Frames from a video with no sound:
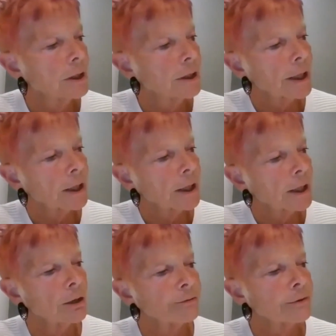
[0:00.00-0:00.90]
That
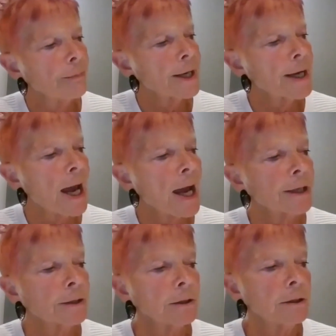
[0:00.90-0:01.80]
card from my
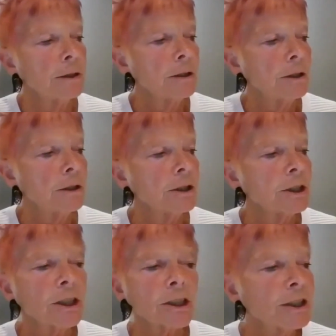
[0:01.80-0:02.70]
nan.
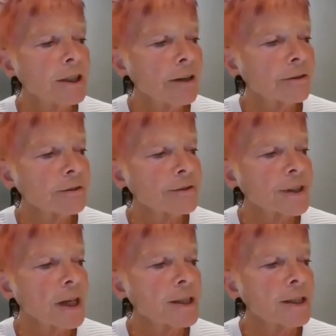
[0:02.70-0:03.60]
She should never have
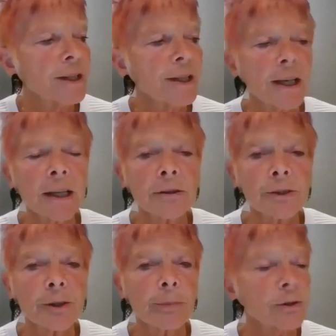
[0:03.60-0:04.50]
sent it. They're not
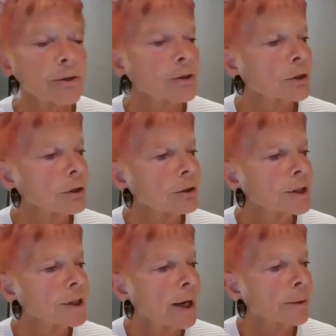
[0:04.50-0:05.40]
supposed to
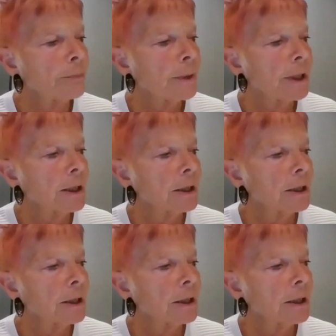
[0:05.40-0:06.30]
contact me.
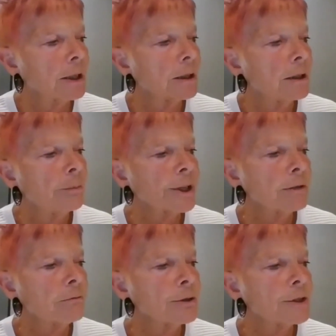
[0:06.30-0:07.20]
But they
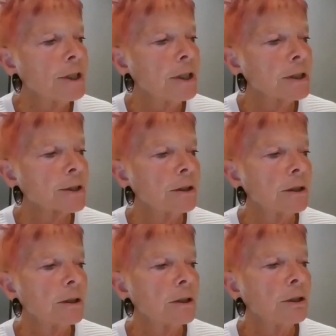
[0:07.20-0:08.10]
wrote in it,
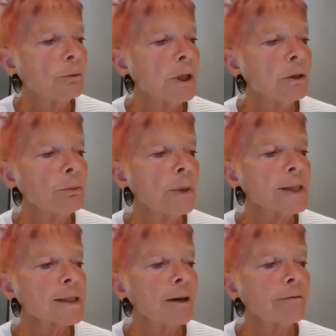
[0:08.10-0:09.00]
'We'll
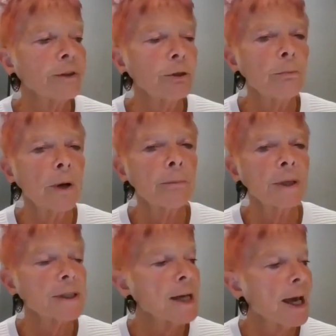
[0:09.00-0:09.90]
always love you, Mum
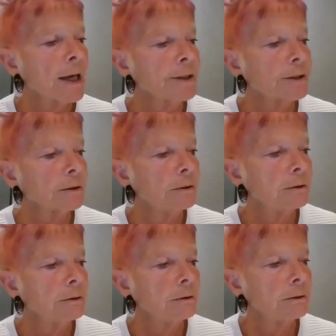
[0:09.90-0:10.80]
and Dad,'
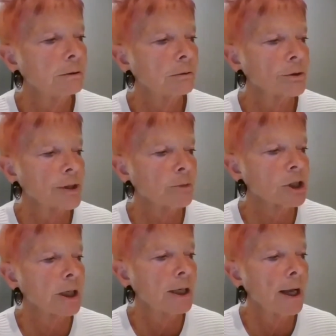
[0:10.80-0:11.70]
or some
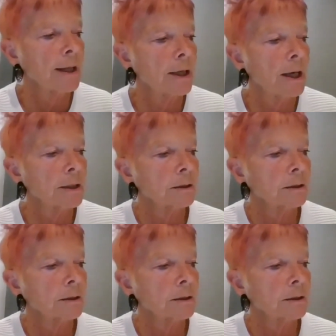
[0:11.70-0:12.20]
shit like that.